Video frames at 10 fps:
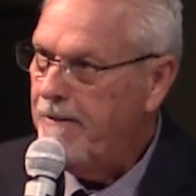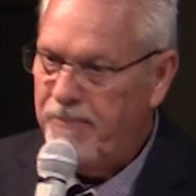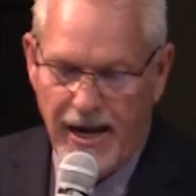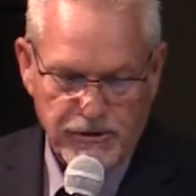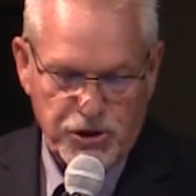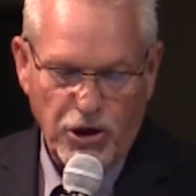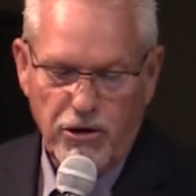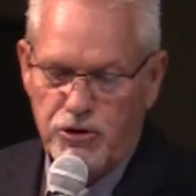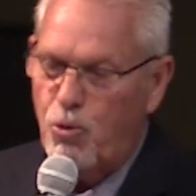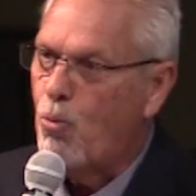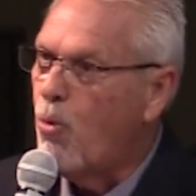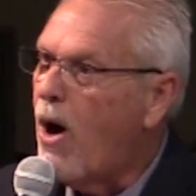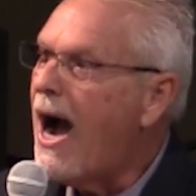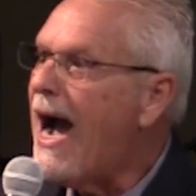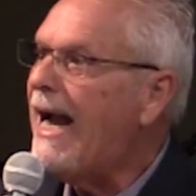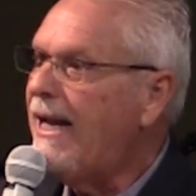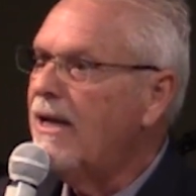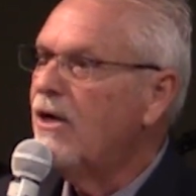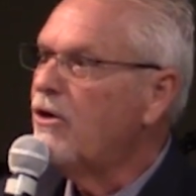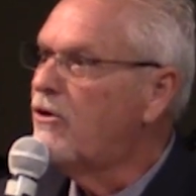Now, church, why
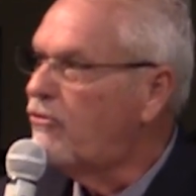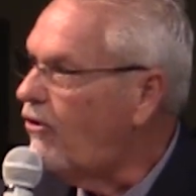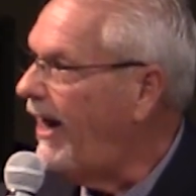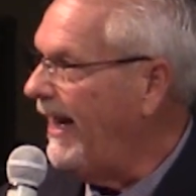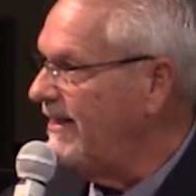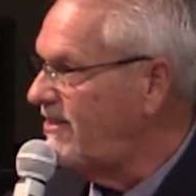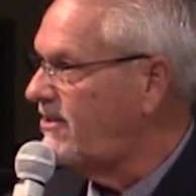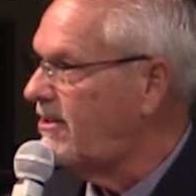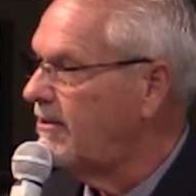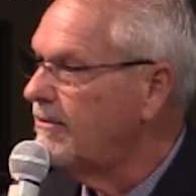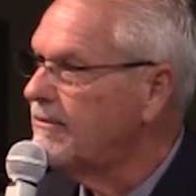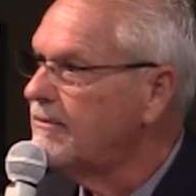grace?